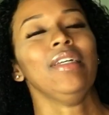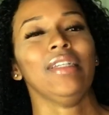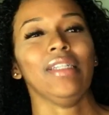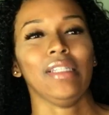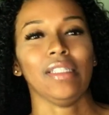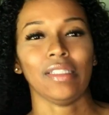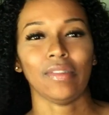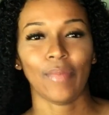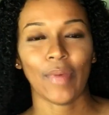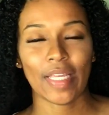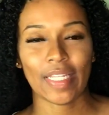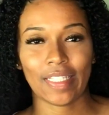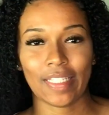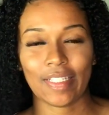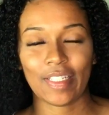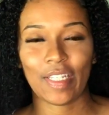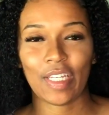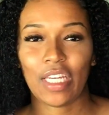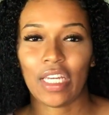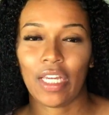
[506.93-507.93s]
It's
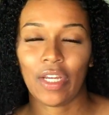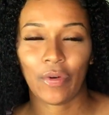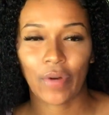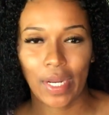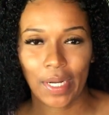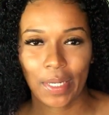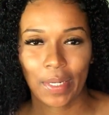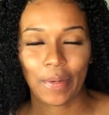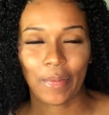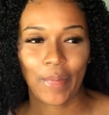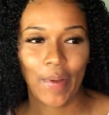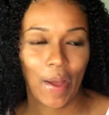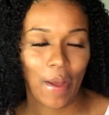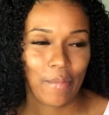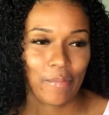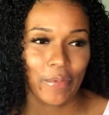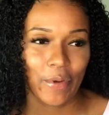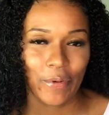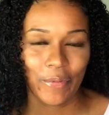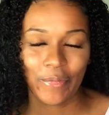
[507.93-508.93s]
basically ready to pop
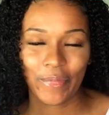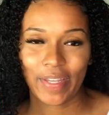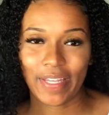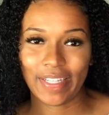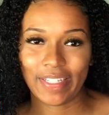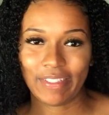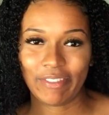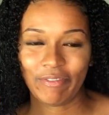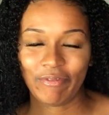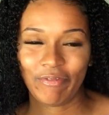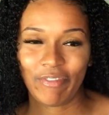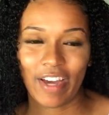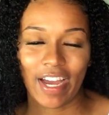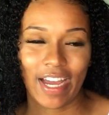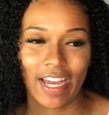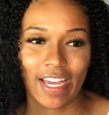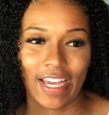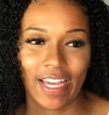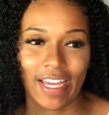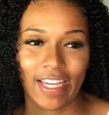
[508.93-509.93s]
open,
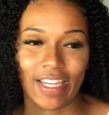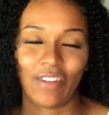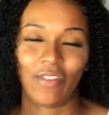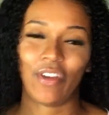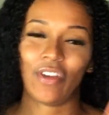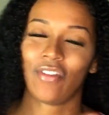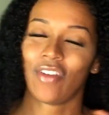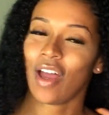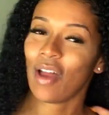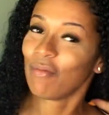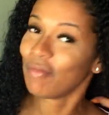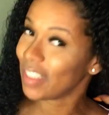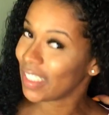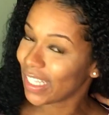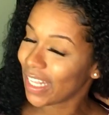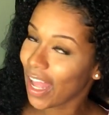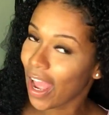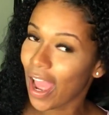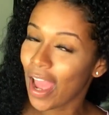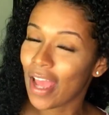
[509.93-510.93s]
but we've come to
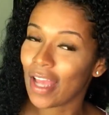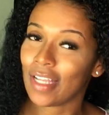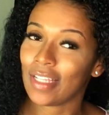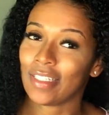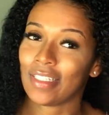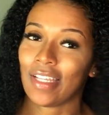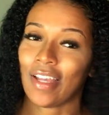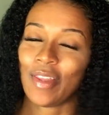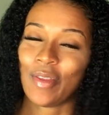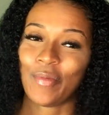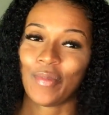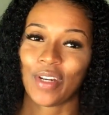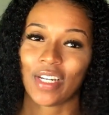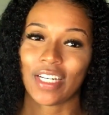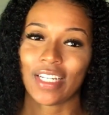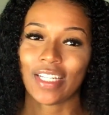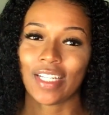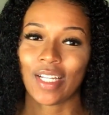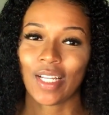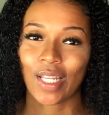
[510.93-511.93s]
the end of the Pretty
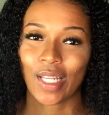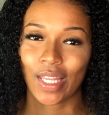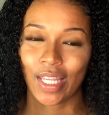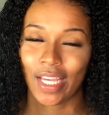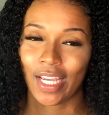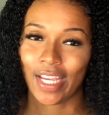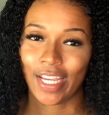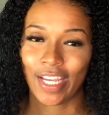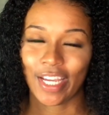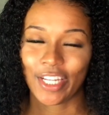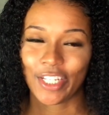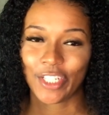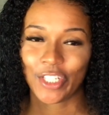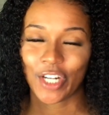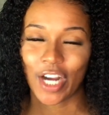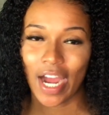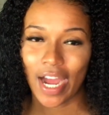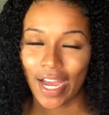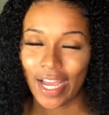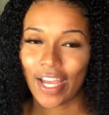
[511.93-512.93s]
Little Thing
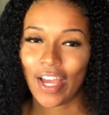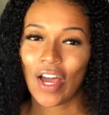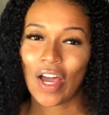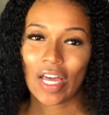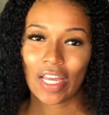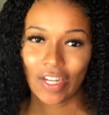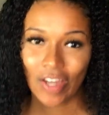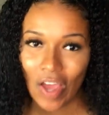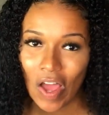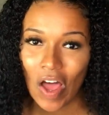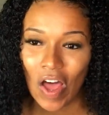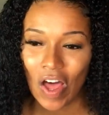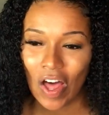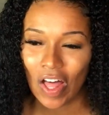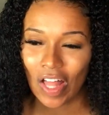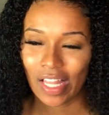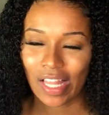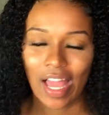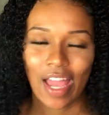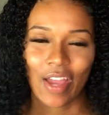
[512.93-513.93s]
try on
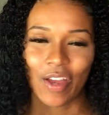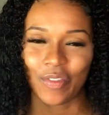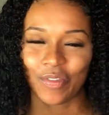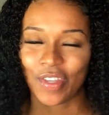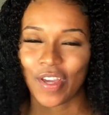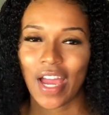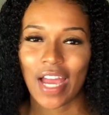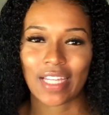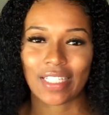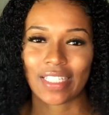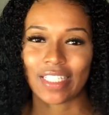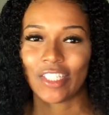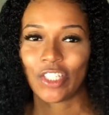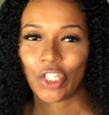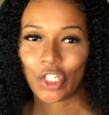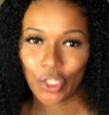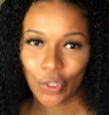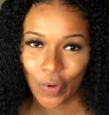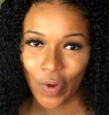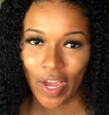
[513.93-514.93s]
haul. I hope you guys
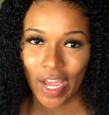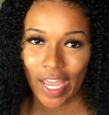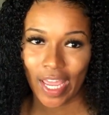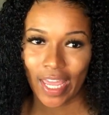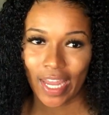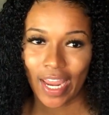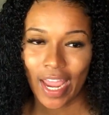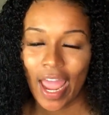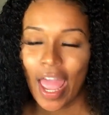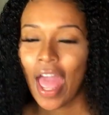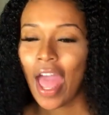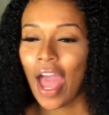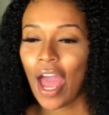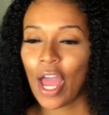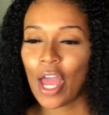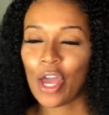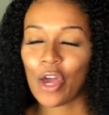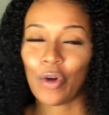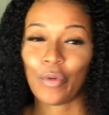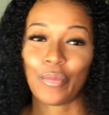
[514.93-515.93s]
enjoyed.
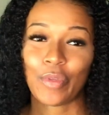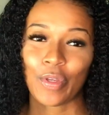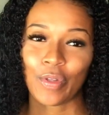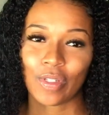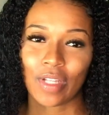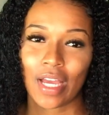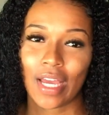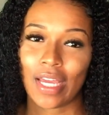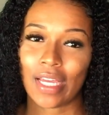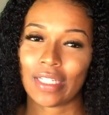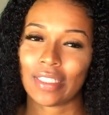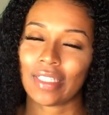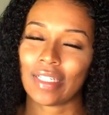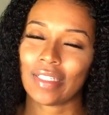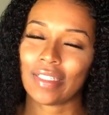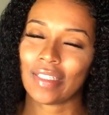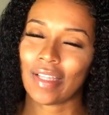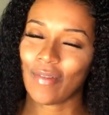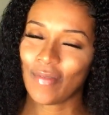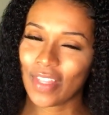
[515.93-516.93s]
I hope you liked
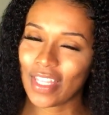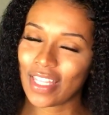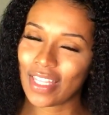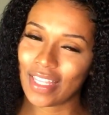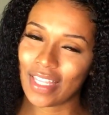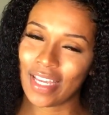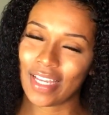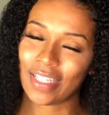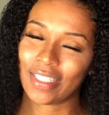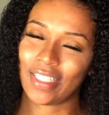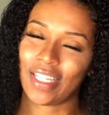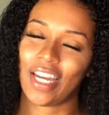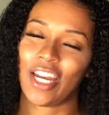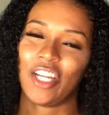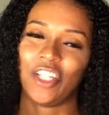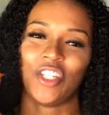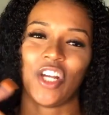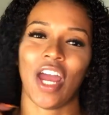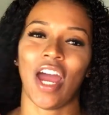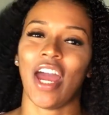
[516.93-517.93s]
some of the things that I
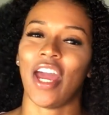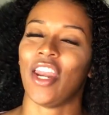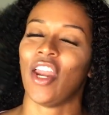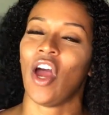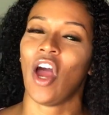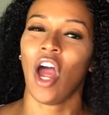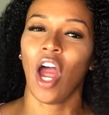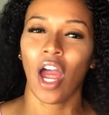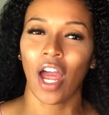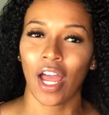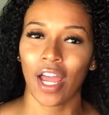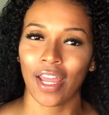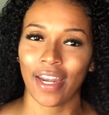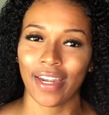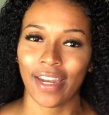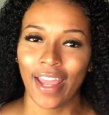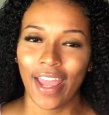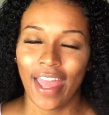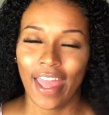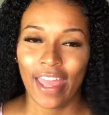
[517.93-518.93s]
tried
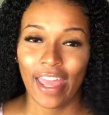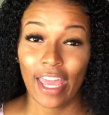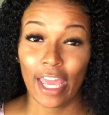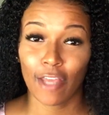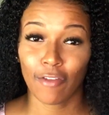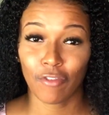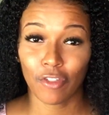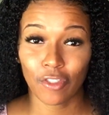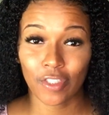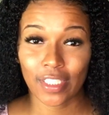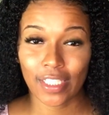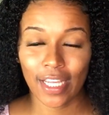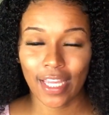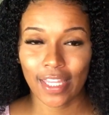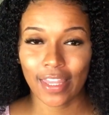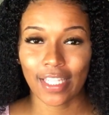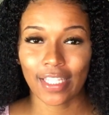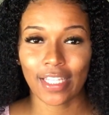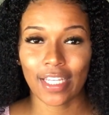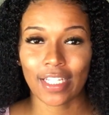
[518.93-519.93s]
on. If you
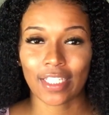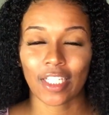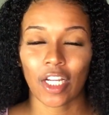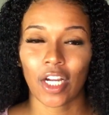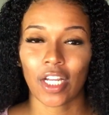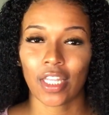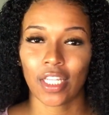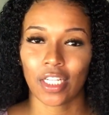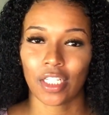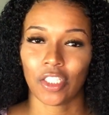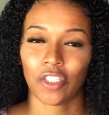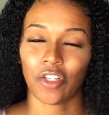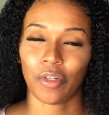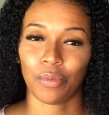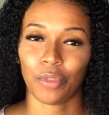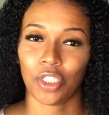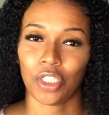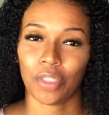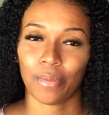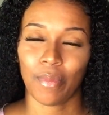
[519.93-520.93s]
did, the links are in the
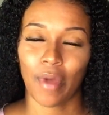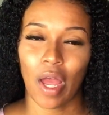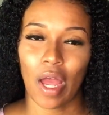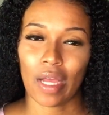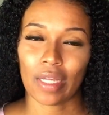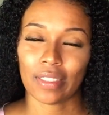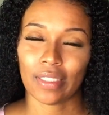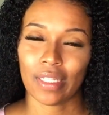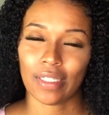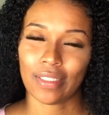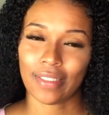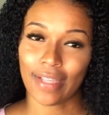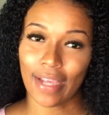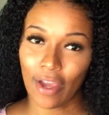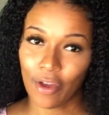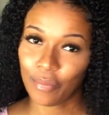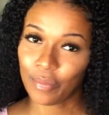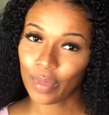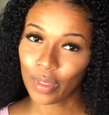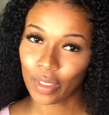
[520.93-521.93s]
description box
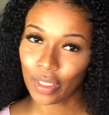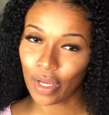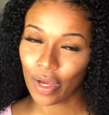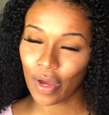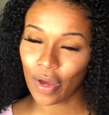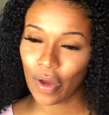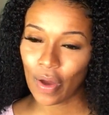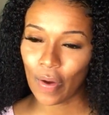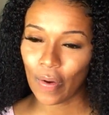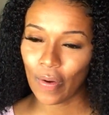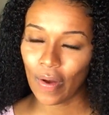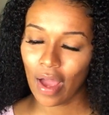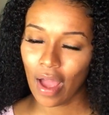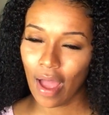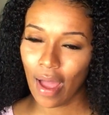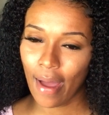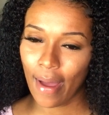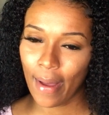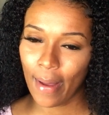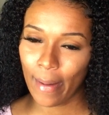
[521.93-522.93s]
down below.
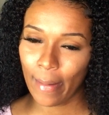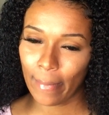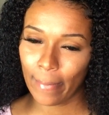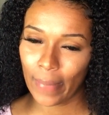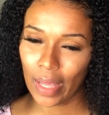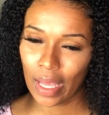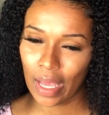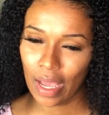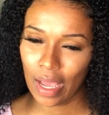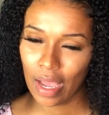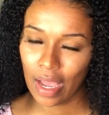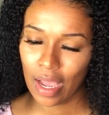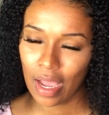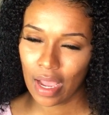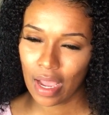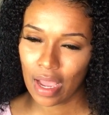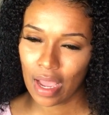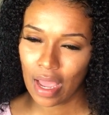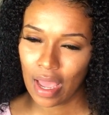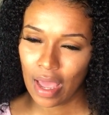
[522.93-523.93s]
I
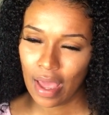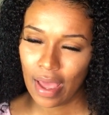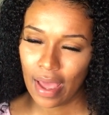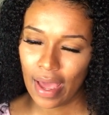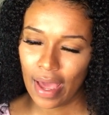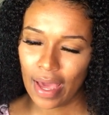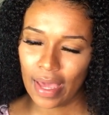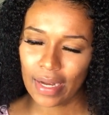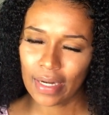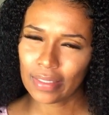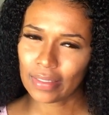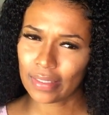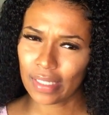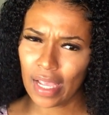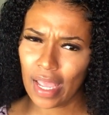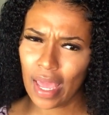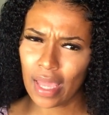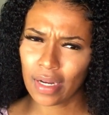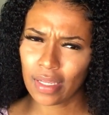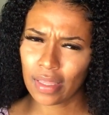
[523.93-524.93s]
didn't say
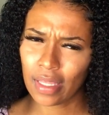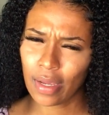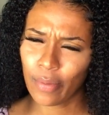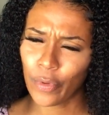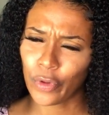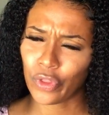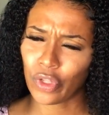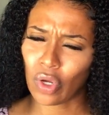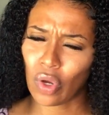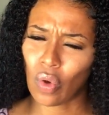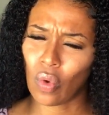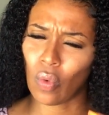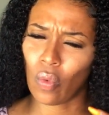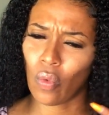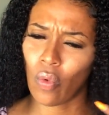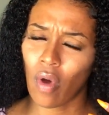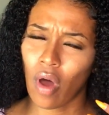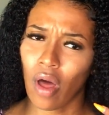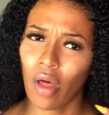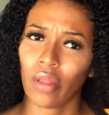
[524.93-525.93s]
anything about the
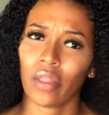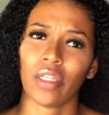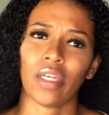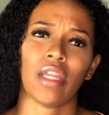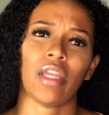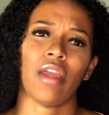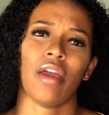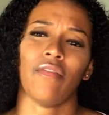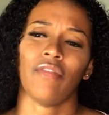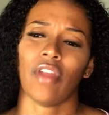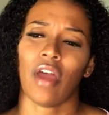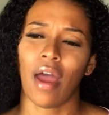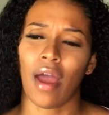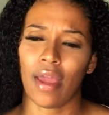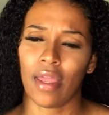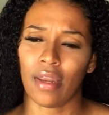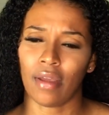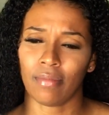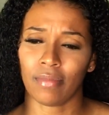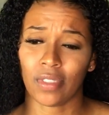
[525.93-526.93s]
quality of the
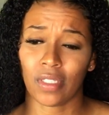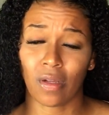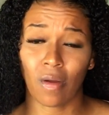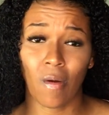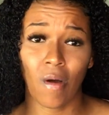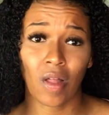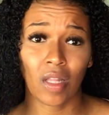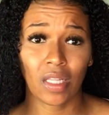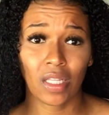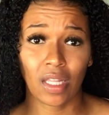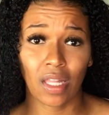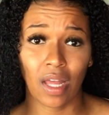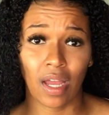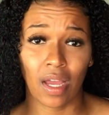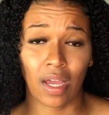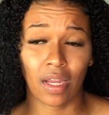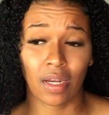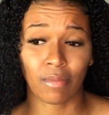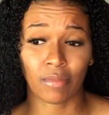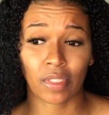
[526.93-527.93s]
items. The quality of the
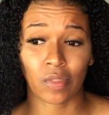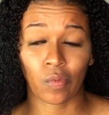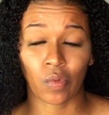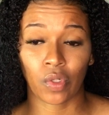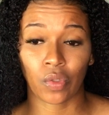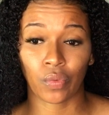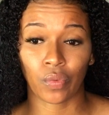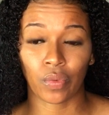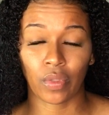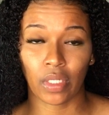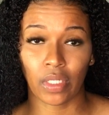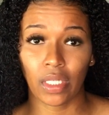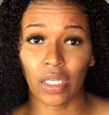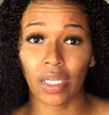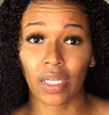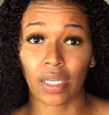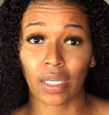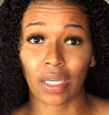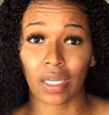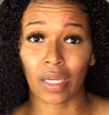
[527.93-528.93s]
items were really
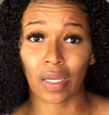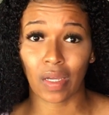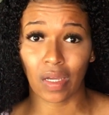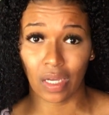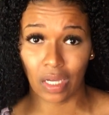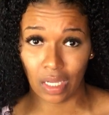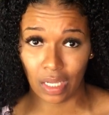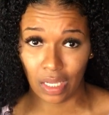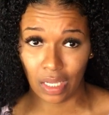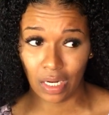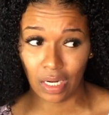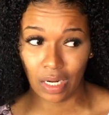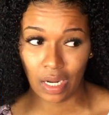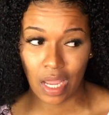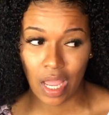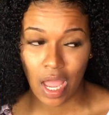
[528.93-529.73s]
good.